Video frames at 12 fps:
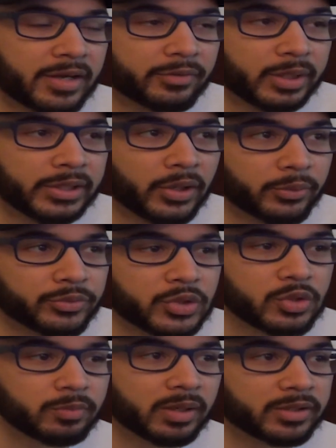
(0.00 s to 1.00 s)
I don't really know
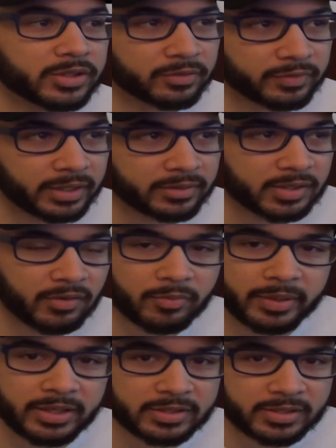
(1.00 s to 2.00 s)
too much of Nancy.
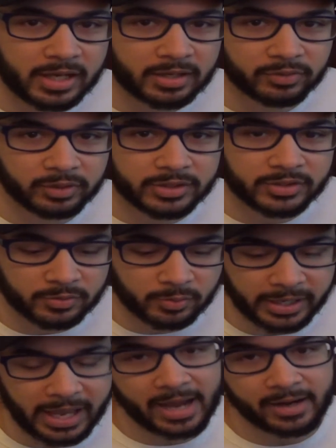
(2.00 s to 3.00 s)
Everybody's kind of really just
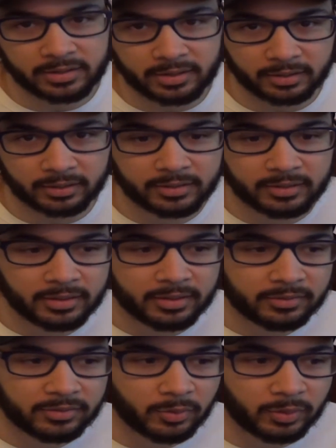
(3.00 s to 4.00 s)
reacting
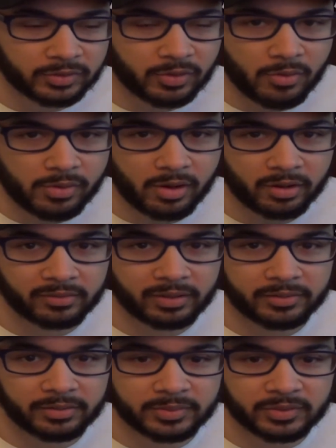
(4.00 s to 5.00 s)
to what's going on
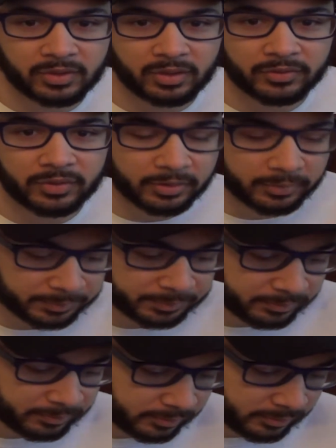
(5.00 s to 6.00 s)
around them and stuff,
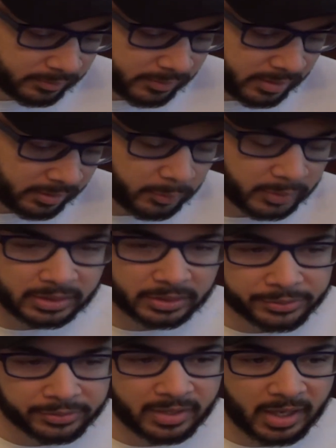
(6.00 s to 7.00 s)
But with the
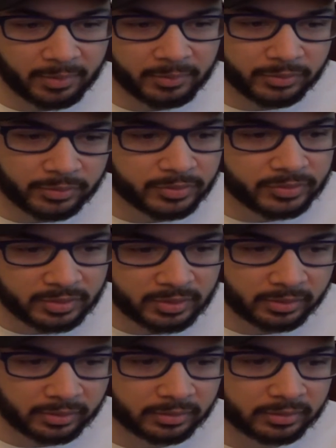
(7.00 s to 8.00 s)
little time you do see
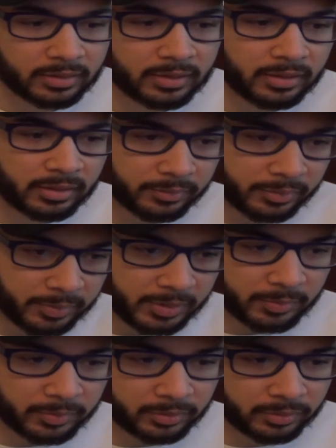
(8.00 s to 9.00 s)
her with
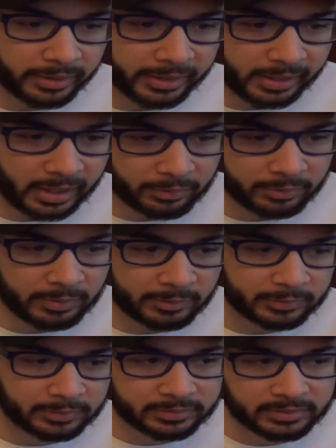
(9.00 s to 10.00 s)
people, hanging out with
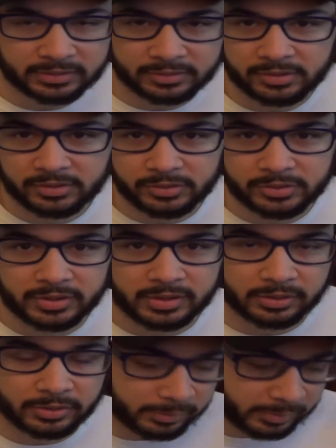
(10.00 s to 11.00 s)
people, you do see
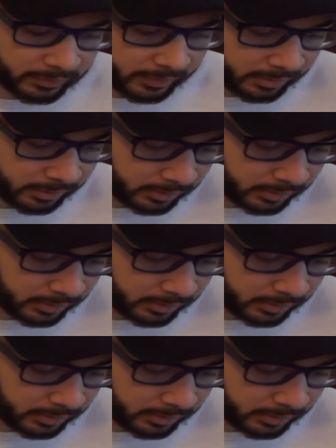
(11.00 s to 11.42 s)
a little bit of